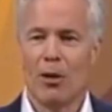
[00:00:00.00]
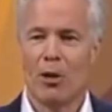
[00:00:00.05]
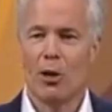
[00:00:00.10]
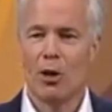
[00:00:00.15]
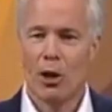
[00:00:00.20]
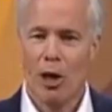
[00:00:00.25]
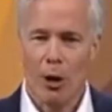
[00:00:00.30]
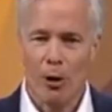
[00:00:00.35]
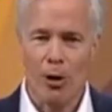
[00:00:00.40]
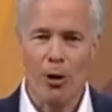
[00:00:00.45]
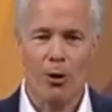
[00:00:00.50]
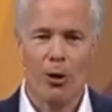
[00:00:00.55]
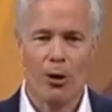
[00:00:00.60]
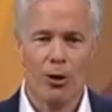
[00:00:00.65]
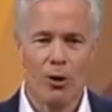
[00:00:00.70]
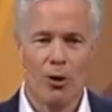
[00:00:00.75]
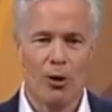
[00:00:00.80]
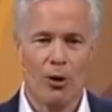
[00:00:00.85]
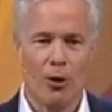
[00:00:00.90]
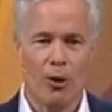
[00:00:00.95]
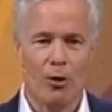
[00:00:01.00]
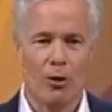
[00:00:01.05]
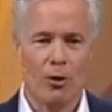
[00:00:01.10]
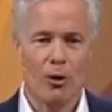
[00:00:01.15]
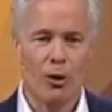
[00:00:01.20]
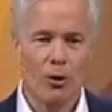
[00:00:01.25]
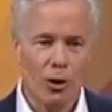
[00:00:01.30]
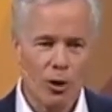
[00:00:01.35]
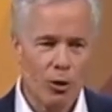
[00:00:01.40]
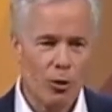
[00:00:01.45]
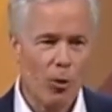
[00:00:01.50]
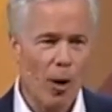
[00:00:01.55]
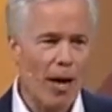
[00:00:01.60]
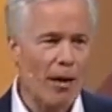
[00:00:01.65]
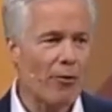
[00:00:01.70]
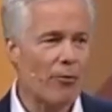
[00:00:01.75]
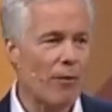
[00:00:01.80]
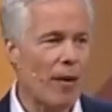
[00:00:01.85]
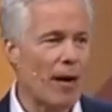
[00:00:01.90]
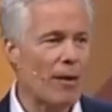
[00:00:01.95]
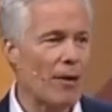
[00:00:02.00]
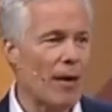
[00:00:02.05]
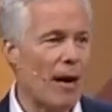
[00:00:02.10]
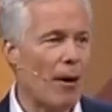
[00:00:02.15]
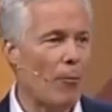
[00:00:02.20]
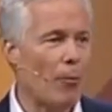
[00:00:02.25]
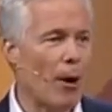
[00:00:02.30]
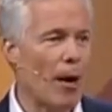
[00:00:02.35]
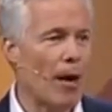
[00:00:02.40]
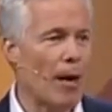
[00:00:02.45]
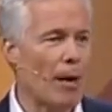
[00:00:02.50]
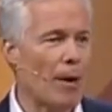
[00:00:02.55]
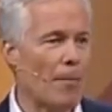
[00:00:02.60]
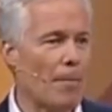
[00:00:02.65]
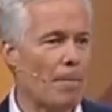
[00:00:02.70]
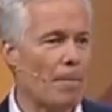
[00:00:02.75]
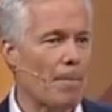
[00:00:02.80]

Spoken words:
share your concerns. You can try to find that way.